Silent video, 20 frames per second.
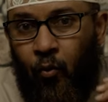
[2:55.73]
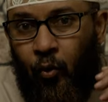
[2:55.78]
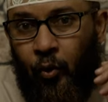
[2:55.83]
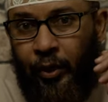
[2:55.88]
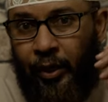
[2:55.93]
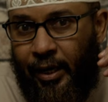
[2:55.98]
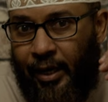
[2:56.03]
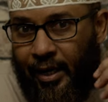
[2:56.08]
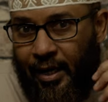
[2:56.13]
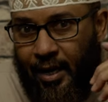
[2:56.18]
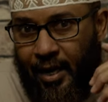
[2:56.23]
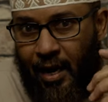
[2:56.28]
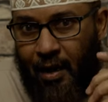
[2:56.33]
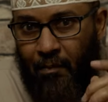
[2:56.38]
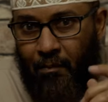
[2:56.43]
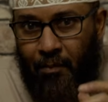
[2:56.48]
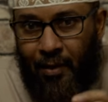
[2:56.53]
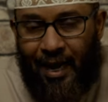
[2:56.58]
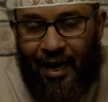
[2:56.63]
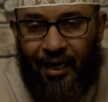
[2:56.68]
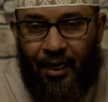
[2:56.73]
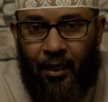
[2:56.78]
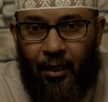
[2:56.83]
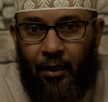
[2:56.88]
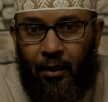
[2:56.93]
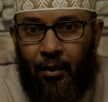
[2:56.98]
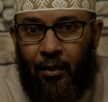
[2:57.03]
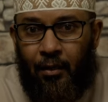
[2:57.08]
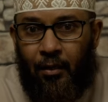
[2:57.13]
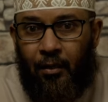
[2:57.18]
in their
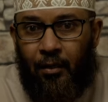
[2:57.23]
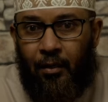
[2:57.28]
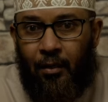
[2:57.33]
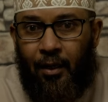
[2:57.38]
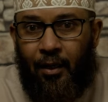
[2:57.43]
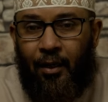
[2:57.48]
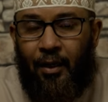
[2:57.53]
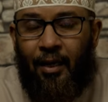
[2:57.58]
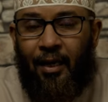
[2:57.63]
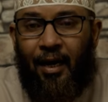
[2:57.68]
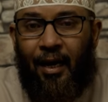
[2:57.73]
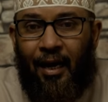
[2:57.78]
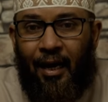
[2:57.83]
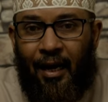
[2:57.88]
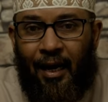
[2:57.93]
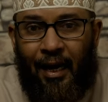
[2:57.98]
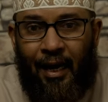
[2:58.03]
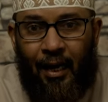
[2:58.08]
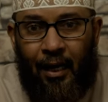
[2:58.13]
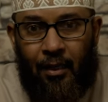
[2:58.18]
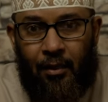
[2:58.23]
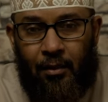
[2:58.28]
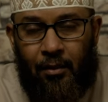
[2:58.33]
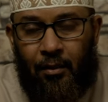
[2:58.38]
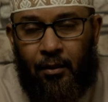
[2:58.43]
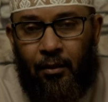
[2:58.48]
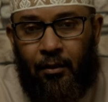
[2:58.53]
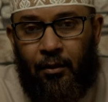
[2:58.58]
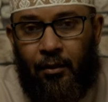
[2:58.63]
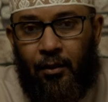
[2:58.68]
mind and their heart,
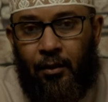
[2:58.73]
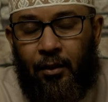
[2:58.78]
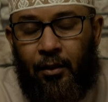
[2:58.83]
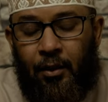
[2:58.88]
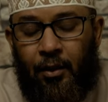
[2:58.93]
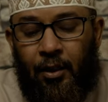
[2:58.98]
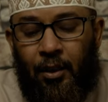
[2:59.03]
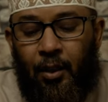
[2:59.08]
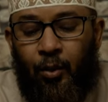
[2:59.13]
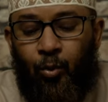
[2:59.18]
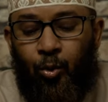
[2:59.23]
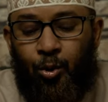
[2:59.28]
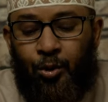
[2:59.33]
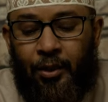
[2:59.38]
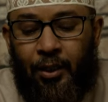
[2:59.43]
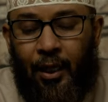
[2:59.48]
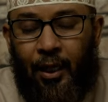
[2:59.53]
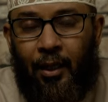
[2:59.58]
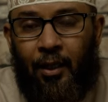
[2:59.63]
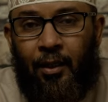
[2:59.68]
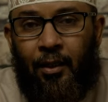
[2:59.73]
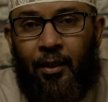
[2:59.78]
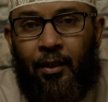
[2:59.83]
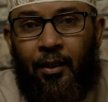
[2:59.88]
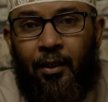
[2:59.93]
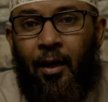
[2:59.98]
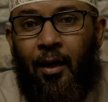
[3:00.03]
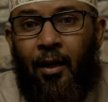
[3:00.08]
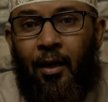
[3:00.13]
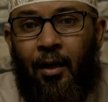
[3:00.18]
it was that
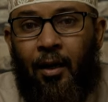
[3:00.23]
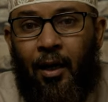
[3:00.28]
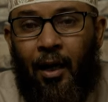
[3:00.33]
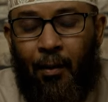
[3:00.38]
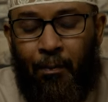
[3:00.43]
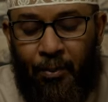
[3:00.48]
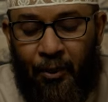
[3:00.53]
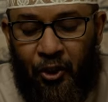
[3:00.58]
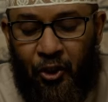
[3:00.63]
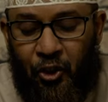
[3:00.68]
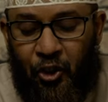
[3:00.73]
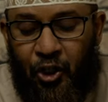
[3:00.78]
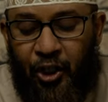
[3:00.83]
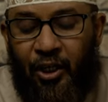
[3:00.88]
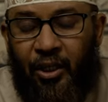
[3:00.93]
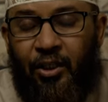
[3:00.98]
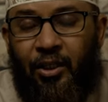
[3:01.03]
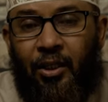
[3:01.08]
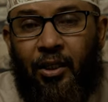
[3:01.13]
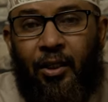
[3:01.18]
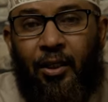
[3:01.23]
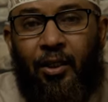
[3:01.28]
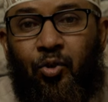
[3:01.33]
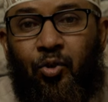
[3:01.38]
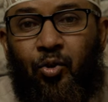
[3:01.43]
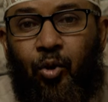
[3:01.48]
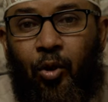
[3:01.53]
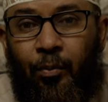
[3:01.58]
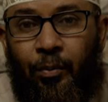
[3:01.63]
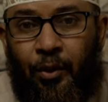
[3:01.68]
a big changing
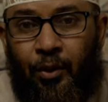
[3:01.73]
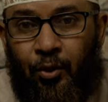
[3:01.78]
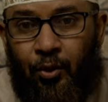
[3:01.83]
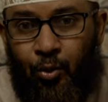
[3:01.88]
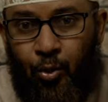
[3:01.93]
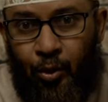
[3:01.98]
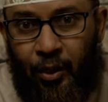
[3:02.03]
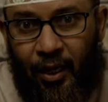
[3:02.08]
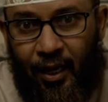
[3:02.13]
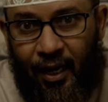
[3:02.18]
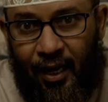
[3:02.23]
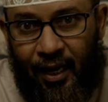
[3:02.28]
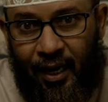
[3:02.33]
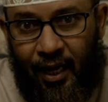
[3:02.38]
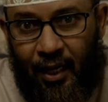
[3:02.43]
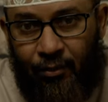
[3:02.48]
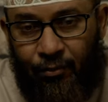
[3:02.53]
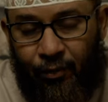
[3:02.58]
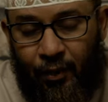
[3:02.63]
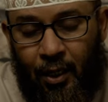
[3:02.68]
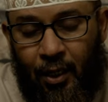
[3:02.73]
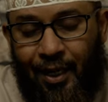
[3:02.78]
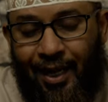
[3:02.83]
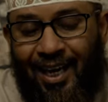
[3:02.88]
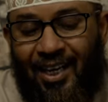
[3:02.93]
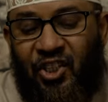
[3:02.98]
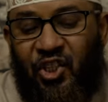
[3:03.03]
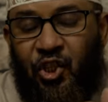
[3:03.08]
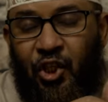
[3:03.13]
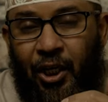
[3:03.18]
coming to their life.
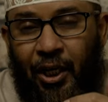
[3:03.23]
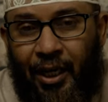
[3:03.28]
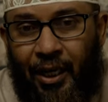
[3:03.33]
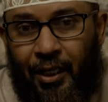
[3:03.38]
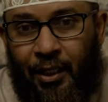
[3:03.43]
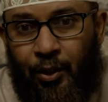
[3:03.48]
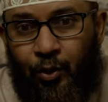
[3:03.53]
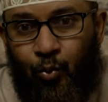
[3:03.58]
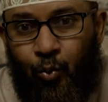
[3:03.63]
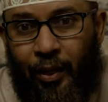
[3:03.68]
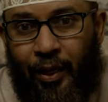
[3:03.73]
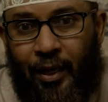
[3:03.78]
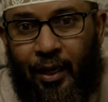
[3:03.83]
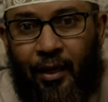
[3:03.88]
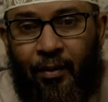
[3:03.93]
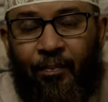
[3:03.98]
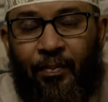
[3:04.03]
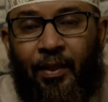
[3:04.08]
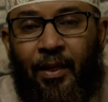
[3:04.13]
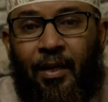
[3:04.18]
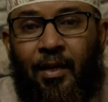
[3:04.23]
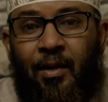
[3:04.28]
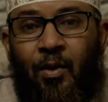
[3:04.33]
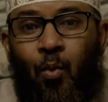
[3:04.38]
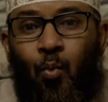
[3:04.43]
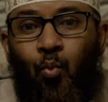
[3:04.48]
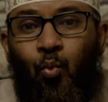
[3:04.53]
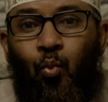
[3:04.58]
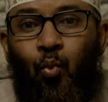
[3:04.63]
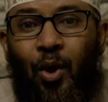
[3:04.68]
A change where
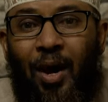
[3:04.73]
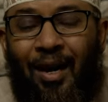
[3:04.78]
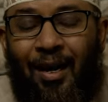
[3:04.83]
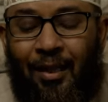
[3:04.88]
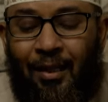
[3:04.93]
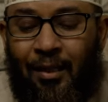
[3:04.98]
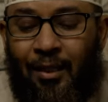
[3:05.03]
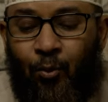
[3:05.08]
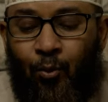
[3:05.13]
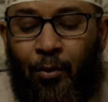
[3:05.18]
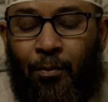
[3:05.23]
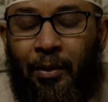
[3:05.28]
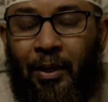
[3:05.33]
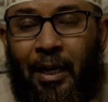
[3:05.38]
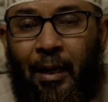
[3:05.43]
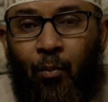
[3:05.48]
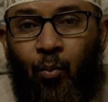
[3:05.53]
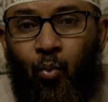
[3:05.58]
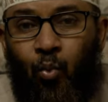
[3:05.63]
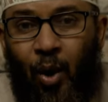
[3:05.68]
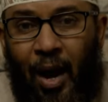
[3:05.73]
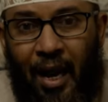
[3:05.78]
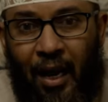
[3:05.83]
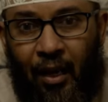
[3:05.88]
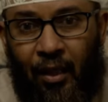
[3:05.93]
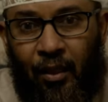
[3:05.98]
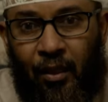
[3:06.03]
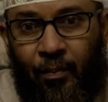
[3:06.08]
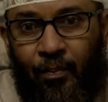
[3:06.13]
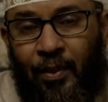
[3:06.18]
wealth, they will become
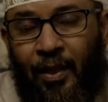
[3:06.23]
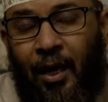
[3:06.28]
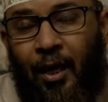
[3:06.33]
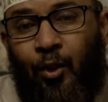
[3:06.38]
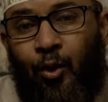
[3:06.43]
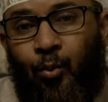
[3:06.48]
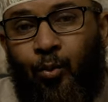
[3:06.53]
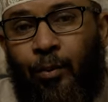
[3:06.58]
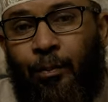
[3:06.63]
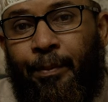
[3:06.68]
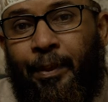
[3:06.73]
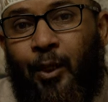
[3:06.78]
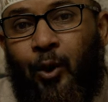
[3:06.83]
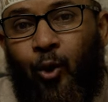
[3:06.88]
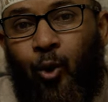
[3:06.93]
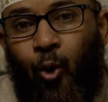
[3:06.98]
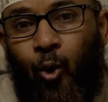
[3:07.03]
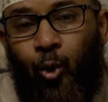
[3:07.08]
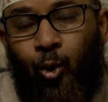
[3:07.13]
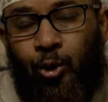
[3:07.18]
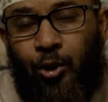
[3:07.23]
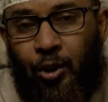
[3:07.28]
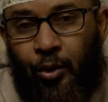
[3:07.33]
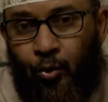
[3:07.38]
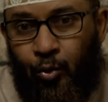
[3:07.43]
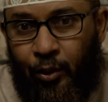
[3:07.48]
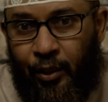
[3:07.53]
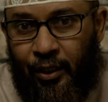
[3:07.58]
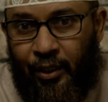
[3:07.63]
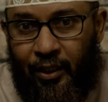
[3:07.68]
wealth and they will be closer
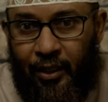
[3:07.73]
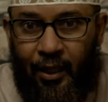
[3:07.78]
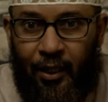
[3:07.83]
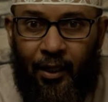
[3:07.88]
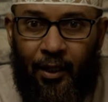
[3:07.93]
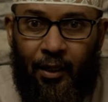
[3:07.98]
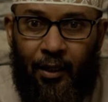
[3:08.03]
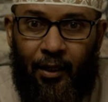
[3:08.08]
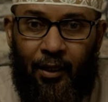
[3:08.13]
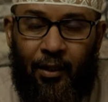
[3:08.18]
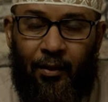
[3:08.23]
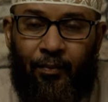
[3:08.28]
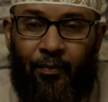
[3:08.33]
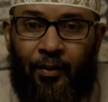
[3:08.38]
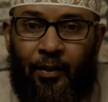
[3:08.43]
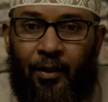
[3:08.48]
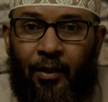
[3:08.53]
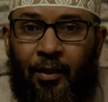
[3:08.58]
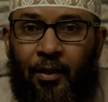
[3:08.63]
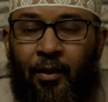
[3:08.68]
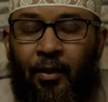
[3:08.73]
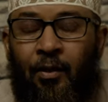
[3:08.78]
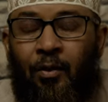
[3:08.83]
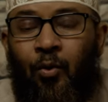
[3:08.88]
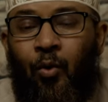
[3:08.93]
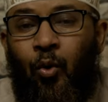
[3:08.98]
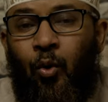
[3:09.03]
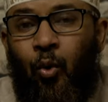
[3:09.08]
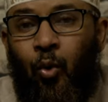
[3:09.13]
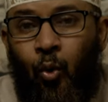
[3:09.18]
to the king.
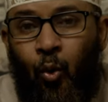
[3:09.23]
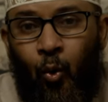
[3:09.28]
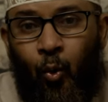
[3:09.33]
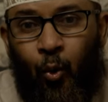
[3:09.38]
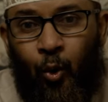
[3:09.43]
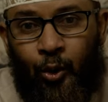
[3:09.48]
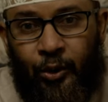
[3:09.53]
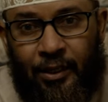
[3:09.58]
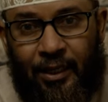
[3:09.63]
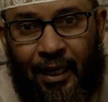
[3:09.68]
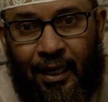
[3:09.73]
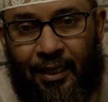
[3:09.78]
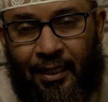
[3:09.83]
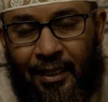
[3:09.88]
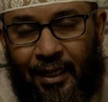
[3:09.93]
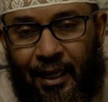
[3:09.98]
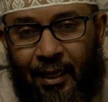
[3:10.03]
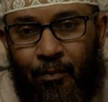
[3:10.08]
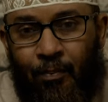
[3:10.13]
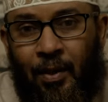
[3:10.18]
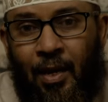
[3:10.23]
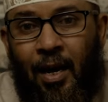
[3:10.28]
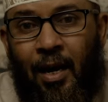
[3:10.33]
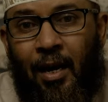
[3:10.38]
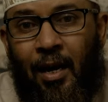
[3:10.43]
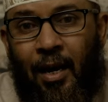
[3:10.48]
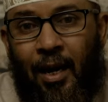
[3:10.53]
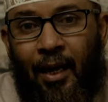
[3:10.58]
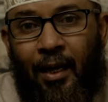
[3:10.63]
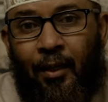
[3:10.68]
Who was that time?
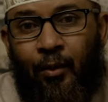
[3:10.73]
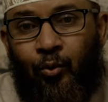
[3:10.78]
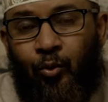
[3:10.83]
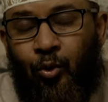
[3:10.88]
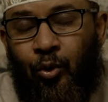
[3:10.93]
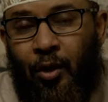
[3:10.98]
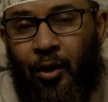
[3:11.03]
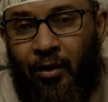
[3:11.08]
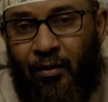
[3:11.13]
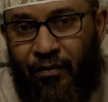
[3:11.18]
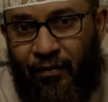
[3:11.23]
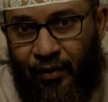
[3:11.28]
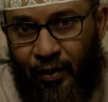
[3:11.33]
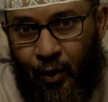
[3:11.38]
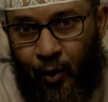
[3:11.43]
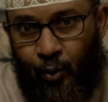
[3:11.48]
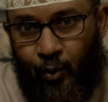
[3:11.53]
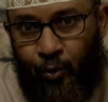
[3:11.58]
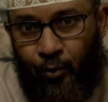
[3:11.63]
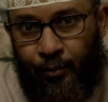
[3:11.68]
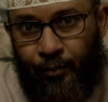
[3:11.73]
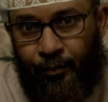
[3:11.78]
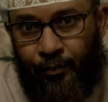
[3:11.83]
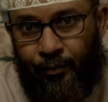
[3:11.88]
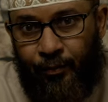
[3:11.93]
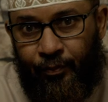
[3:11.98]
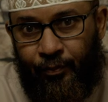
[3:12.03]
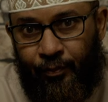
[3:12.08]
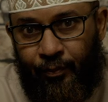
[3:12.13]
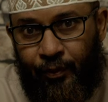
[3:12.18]
La'natullahi al-Fir'aun.
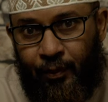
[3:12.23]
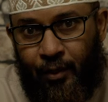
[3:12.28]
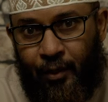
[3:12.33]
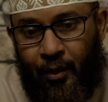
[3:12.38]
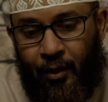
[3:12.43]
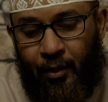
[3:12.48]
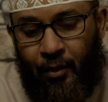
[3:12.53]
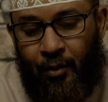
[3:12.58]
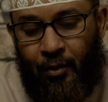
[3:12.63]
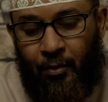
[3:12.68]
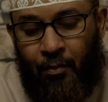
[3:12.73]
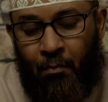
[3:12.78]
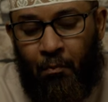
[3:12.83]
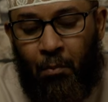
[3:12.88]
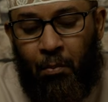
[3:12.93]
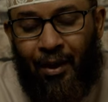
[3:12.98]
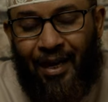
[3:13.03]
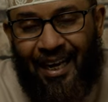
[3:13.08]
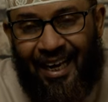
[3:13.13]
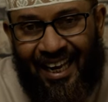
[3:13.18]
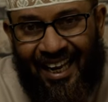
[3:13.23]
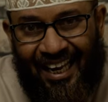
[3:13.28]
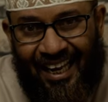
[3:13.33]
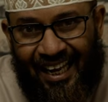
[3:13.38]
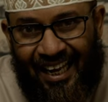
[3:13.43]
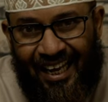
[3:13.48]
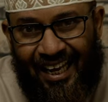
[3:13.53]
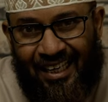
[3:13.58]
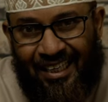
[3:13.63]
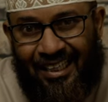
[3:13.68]
But
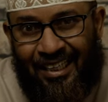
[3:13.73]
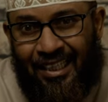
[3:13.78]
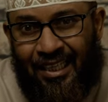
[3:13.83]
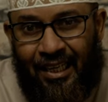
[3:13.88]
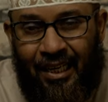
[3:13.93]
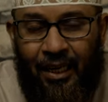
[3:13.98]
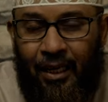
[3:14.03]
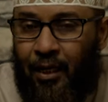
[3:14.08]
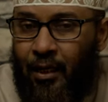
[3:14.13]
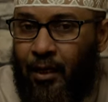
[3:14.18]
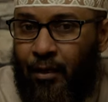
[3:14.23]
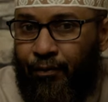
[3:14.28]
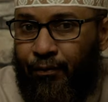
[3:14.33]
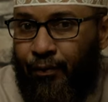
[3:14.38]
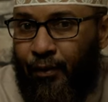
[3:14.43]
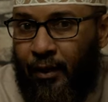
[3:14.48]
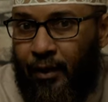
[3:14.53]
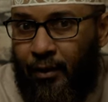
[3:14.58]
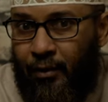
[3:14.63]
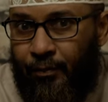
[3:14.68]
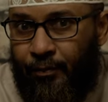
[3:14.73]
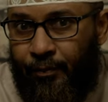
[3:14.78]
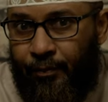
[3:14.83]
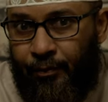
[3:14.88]
Allah decreed different.